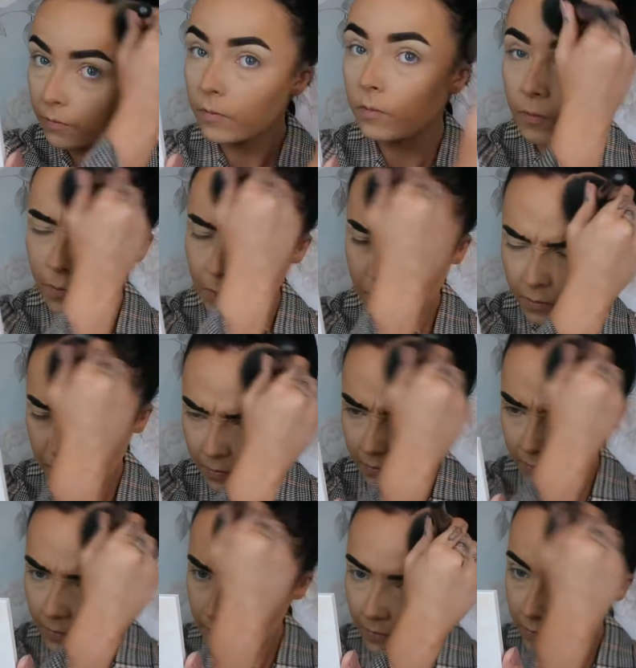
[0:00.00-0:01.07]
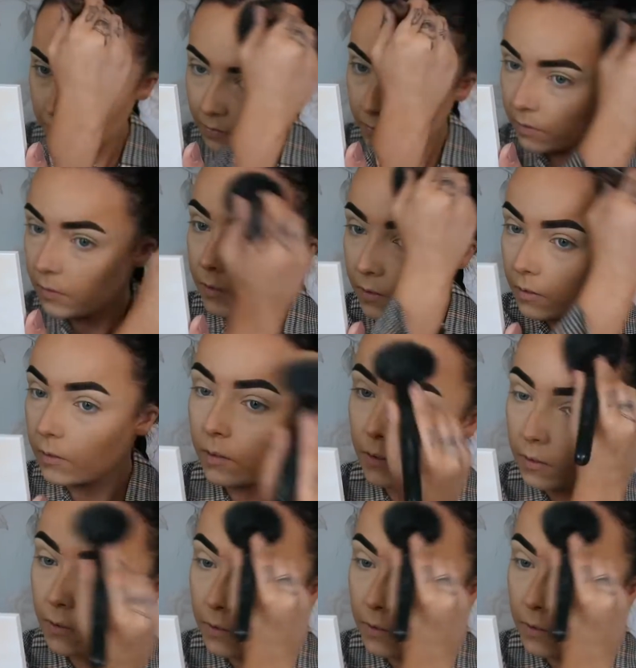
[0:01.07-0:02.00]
and she's moving like Sonic the Hedgehog.